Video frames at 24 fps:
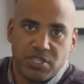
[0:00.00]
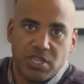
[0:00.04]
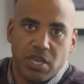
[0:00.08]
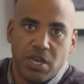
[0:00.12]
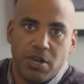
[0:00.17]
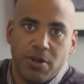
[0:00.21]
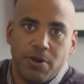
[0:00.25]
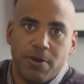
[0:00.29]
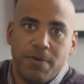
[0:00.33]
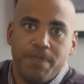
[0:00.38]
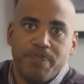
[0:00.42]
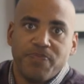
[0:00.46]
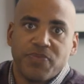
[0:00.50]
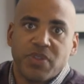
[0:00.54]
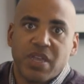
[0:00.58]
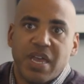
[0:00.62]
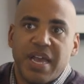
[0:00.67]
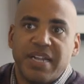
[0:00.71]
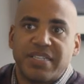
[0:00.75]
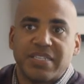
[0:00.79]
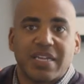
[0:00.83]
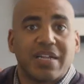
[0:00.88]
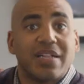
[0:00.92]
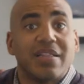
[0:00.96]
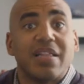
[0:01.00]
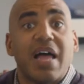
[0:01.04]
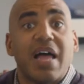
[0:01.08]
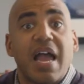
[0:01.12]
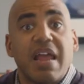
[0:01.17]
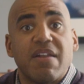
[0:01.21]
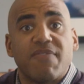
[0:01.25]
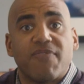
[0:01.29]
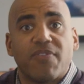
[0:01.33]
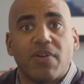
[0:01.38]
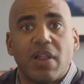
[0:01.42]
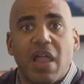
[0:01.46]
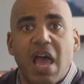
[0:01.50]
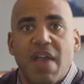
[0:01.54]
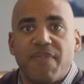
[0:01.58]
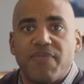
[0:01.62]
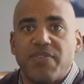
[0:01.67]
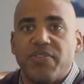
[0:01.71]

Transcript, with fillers: So it's a client for life.